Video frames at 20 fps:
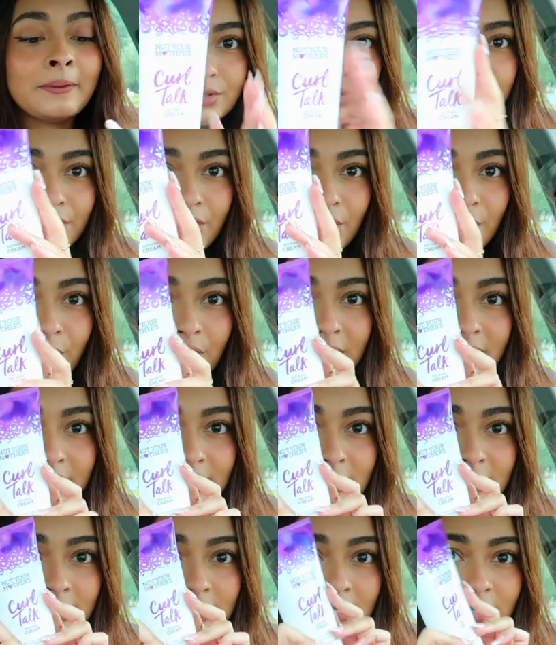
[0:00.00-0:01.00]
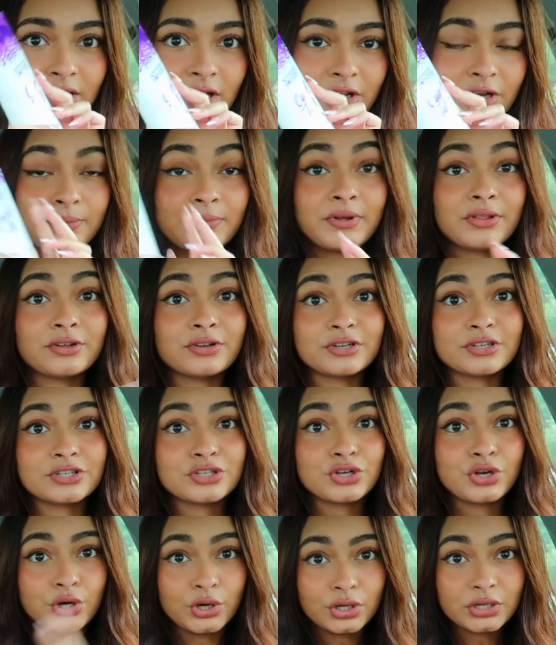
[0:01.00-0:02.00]
So this is the Not Your Mother's
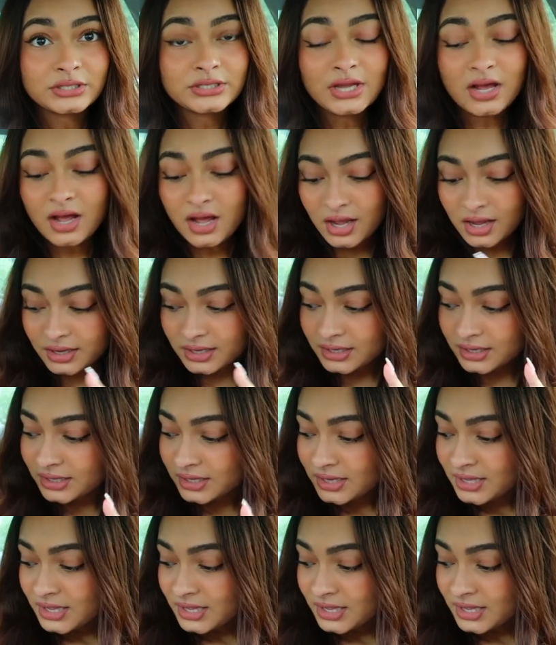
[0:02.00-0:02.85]
Curl Talk.